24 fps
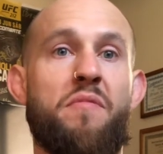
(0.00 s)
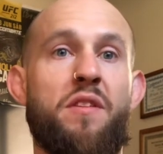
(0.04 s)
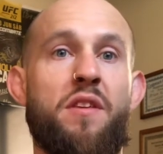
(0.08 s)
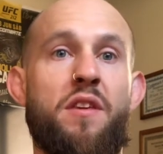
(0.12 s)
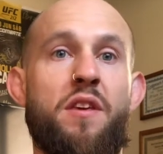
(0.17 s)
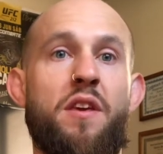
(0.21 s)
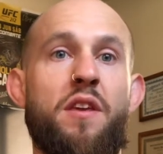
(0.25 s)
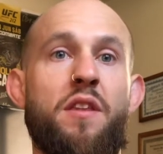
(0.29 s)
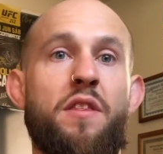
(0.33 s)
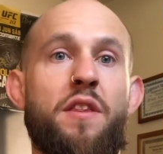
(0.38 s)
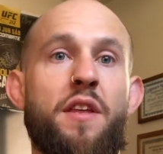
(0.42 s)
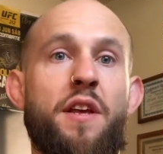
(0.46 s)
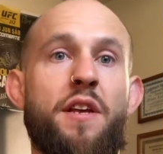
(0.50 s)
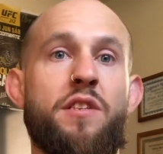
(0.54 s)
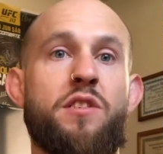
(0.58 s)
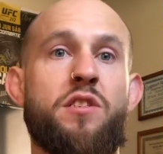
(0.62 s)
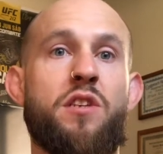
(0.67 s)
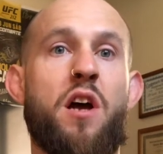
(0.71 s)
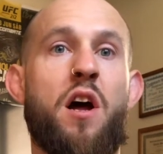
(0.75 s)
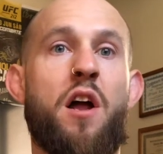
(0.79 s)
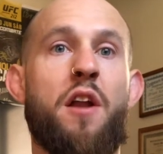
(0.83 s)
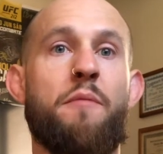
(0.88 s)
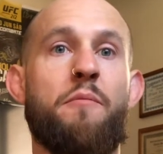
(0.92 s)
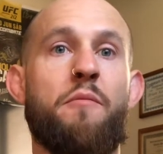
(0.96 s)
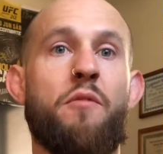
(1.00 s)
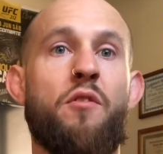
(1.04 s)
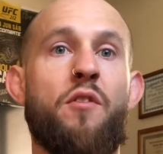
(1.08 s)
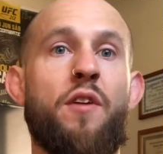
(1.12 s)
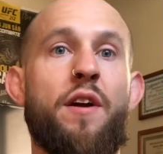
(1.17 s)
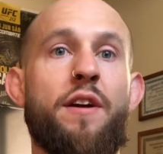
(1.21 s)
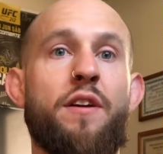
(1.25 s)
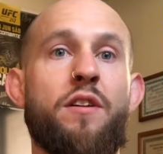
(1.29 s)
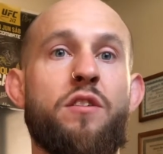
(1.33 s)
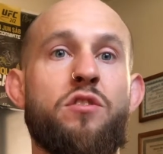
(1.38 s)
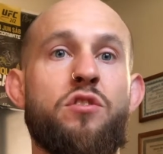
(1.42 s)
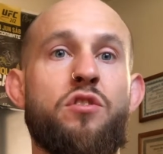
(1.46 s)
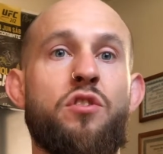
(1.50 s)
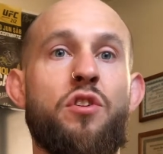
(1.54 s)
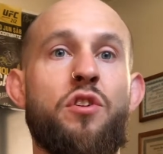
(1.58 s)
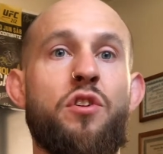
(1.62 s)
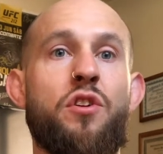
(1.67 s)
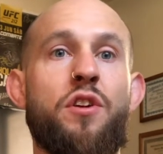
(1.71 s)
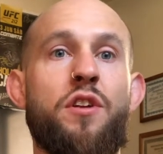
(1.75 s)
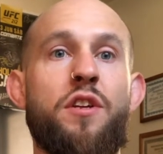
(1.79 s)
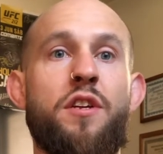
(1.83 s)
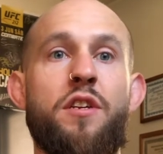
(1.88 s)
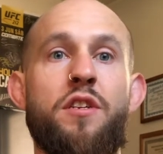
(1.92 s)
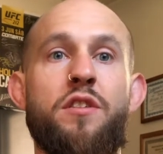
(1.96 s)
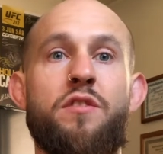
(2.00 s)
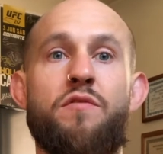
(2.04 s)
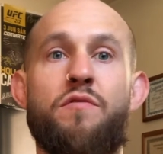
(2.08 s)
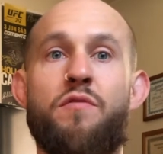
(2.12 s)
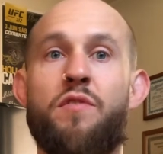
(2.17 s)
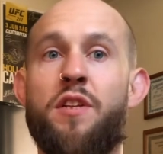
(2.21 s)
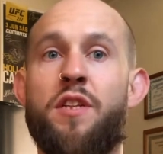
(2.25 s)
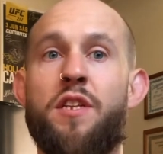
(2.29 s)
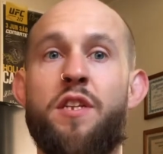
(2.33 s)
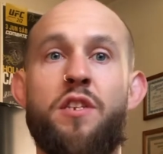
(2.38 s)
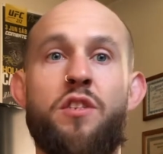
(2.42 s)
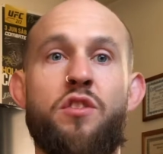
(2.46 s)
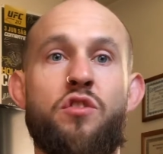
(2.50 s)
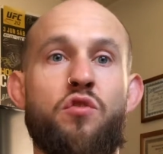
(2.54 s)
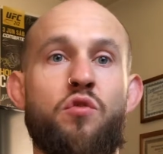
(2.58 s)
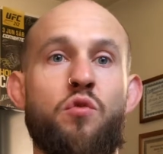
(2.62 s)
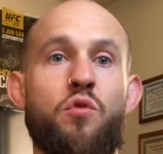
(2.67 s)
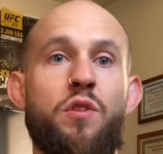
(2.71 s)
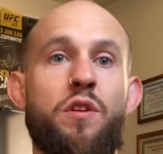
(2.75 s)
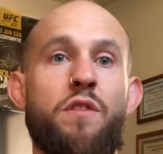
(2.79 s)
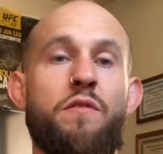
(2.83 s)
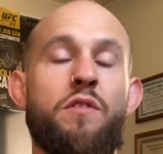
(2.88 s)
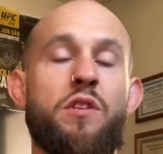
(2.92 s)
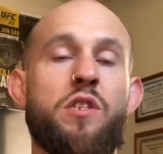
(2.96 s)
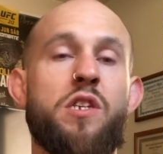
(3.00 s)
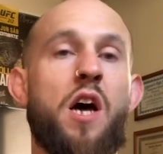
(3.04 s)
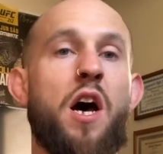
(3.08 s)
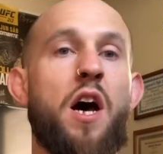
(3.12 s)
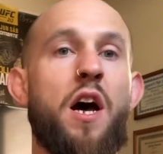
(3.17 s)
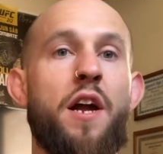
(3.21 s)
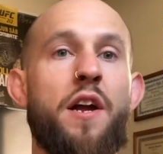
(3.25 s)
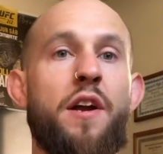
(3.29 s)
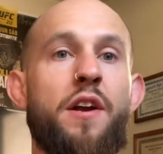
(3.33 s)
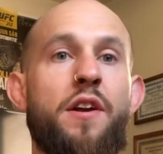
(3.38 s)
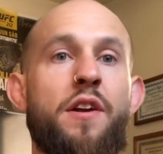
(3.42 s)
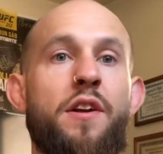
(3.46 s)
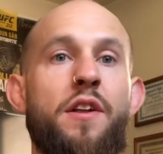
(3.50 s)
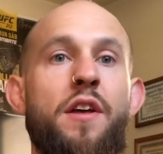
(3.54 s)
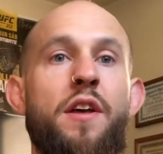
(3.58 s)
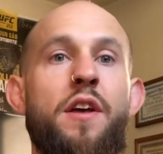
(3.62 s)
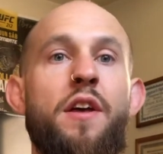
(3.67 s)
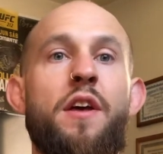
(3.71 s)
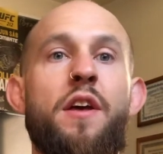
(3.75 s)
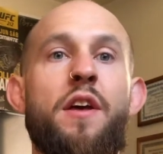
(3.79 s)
he thinks Conor McGregor is good. He's really truly retired.